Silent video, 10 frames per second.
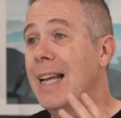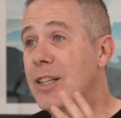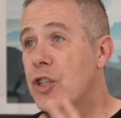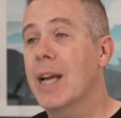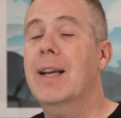
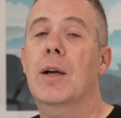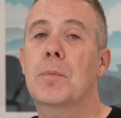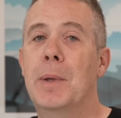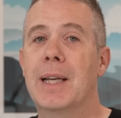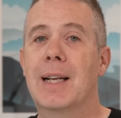check out
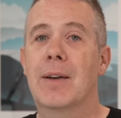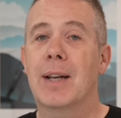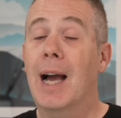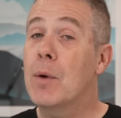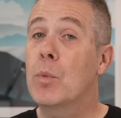pCloud.
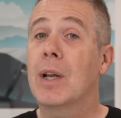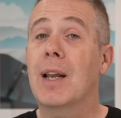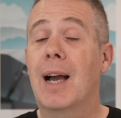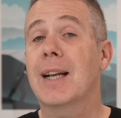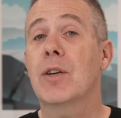I will
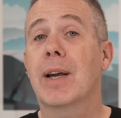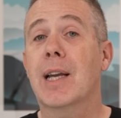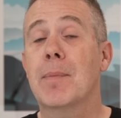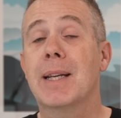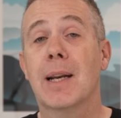highly
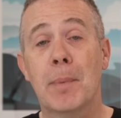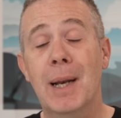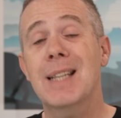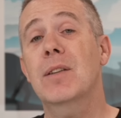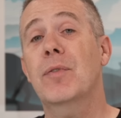recommend it,
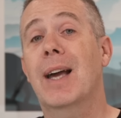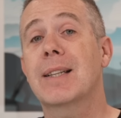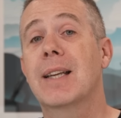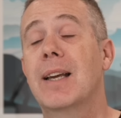plus the fact